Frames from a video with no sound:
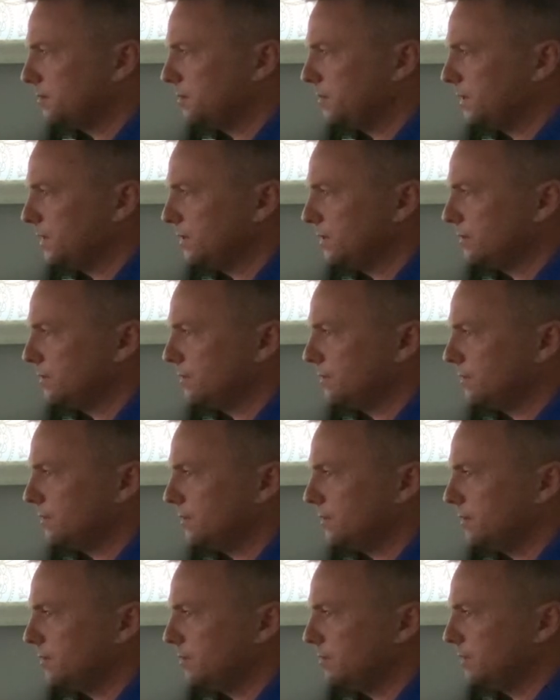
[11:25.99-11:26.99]
Pitch over a
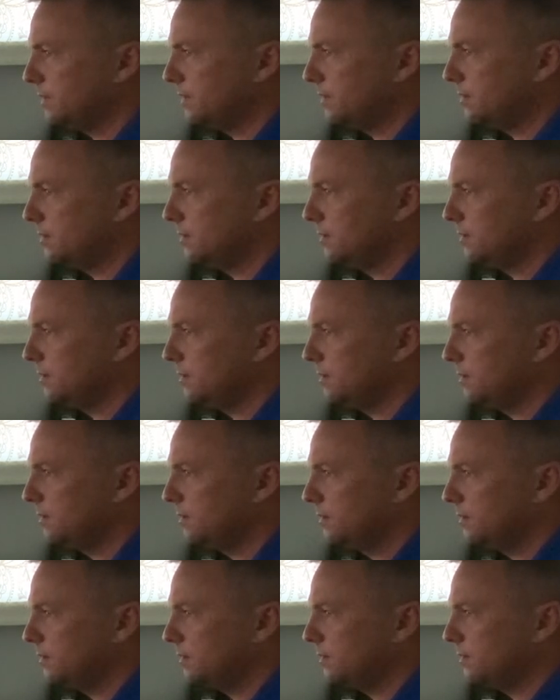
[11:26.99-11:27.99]
little bit.
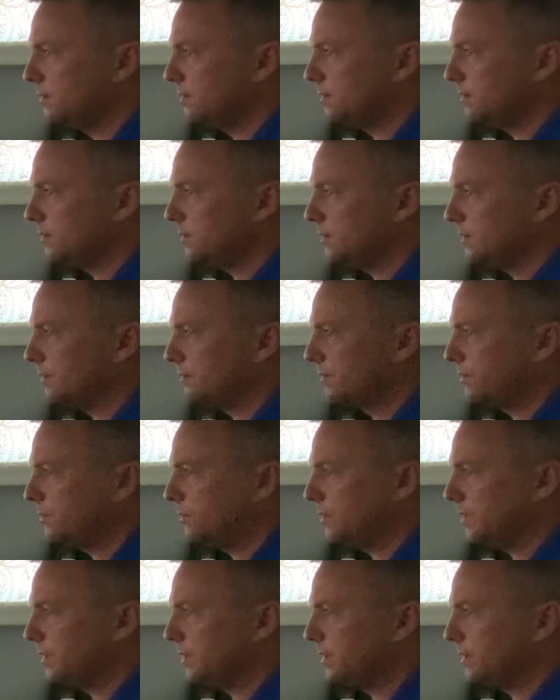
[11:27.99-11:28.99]
Don't have
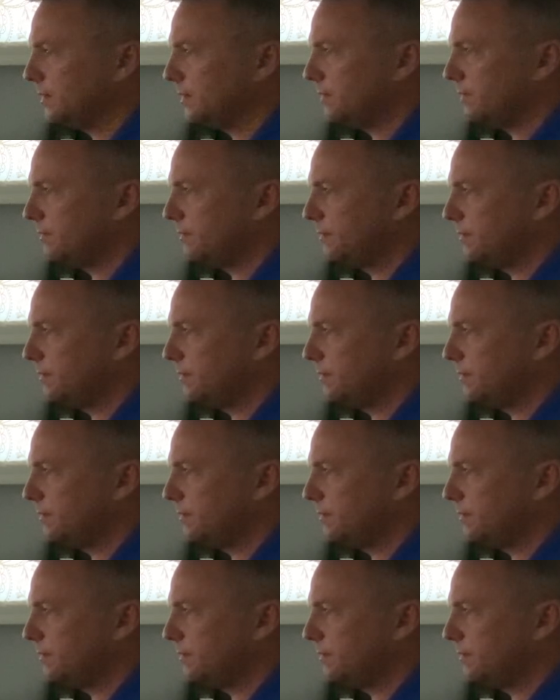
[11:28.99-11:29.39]
quite enough